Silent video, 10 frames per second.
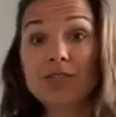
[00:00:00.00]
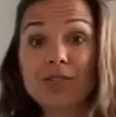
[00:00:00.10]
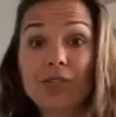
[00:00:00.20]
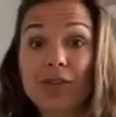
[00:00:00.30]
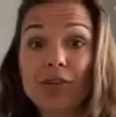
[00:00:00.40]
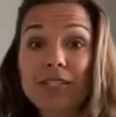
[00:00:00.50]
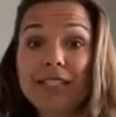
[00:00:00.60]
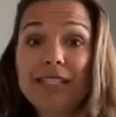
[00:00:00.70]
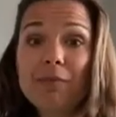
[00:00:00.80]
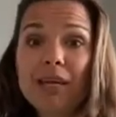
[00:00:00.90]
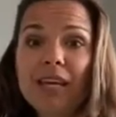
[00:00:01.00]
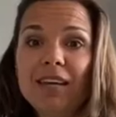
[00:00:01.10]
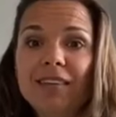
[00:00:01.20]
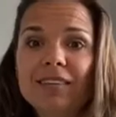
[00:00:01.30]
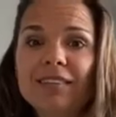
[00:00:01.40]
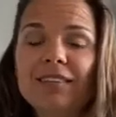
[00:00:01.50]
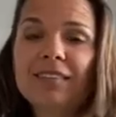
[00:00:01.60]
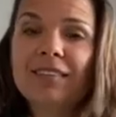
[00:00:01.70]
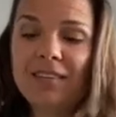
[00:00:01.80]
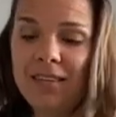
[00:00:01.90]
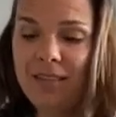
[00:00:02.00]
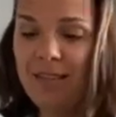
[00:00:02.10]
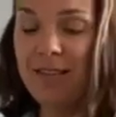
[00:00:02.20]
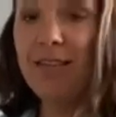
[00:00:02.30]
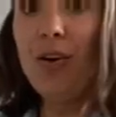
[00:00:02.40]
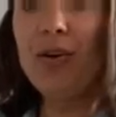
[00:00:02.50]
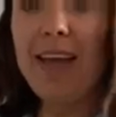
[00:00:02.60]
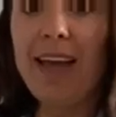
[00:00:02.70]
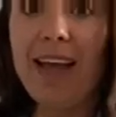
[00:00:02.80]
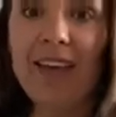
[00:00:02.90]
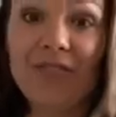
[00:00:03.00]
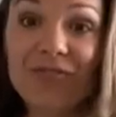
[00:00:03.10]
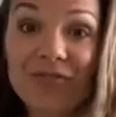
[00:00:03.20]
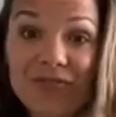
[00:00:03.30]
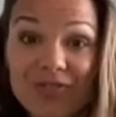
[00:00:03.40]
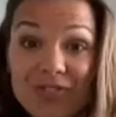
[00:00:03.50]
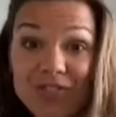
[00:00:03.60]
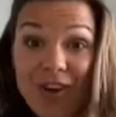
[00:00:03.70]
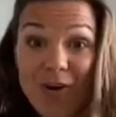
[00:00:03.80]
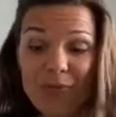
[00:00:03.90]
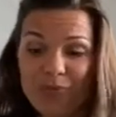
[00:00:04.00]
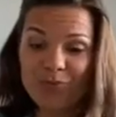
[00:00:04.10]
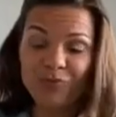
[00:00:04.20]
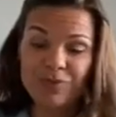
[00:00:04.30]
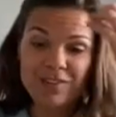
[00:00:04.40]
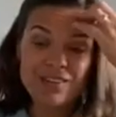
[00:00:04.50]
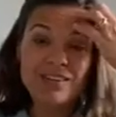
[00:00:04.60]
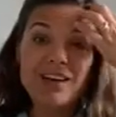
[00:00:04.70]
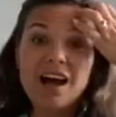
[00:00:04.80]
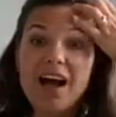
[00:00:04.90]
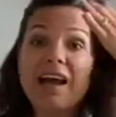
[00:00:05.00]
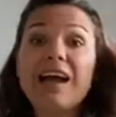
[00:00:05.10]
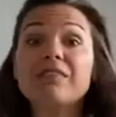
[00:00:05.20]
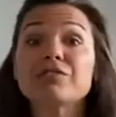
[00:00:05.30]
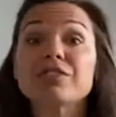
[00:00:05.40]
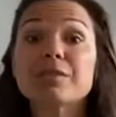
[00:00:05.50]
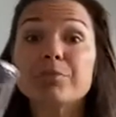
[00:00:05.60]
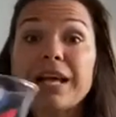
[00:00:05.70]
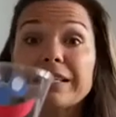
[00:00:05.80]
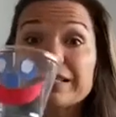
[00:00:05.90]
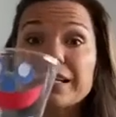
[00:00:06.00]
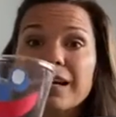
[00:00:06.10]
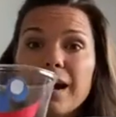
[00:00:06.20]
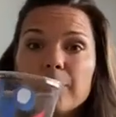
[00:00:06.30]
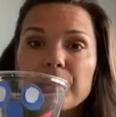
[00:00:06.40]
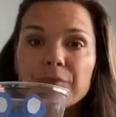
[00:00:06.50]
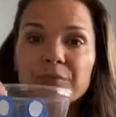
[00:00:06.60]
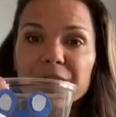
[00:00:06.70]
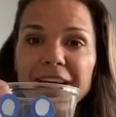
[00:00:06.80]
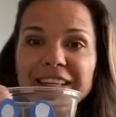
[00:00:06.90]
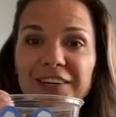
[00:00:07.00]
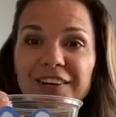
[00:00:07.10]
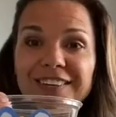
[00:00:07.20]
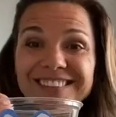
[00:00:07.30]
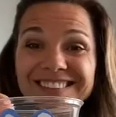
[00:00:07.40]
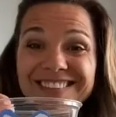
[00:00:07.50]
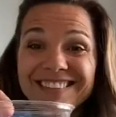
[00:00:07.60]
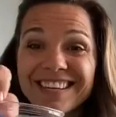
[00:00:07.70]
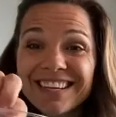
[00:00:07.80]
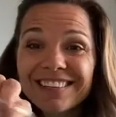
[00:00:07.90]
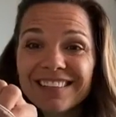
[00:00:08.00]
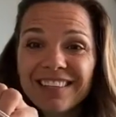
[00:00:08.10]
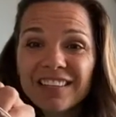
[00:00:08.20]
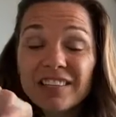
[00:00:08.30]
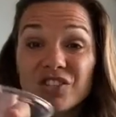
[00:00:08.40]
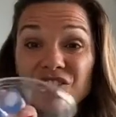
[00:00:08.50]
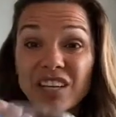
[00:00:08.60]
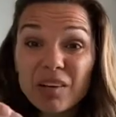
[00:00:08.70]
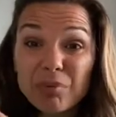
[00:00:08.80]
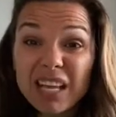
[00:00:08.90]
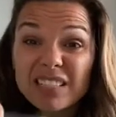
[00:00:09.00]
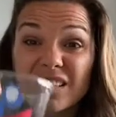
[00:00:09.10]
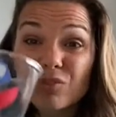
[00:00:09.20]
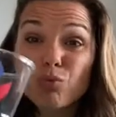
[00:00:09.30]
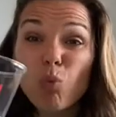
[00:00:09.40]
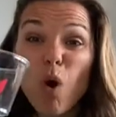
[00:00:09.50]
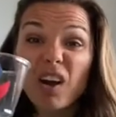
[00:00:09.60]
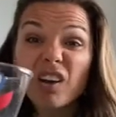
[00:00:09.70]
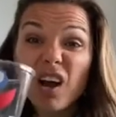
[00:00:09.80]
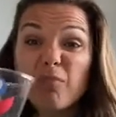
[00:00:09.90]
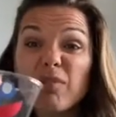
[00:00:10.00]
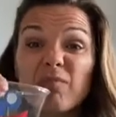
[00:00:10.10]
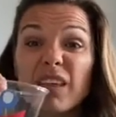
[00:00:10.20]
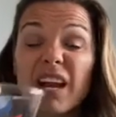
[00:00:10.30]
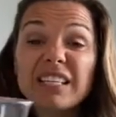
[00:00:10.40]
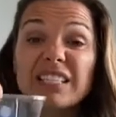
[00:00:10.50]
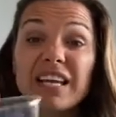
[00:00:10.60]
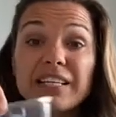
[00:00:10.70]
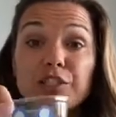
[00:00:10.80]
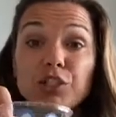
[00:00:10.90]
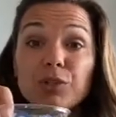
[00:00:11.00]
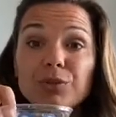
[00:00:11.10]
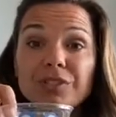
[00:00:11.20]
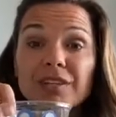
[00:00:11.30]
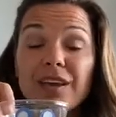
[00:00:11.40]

so that you can see me. Okay, so I have just a plastic cup right here. Do you see it? It's just like a plastic water cup that I decided to use.